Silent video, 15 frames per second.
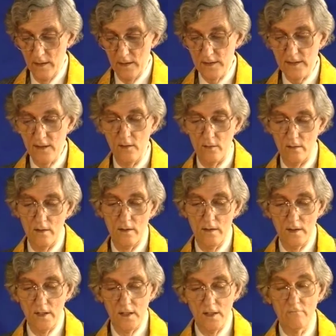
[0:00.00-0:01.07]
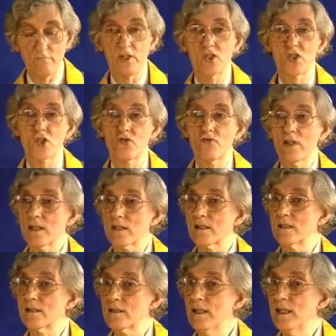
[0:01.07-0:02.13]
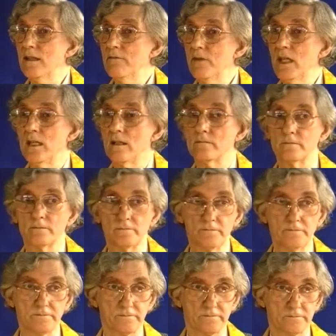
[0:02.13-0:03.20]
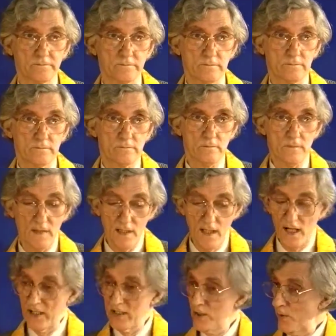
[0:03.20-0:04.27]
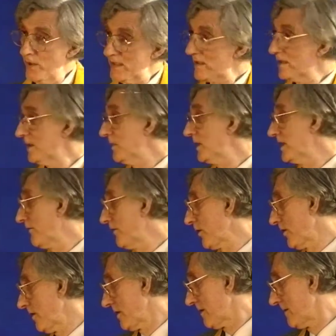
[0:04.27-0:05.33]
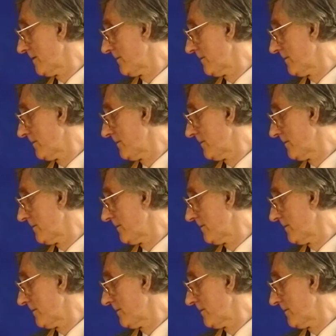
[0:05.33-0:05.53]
So, restrict TV. I know it's going to be difficult.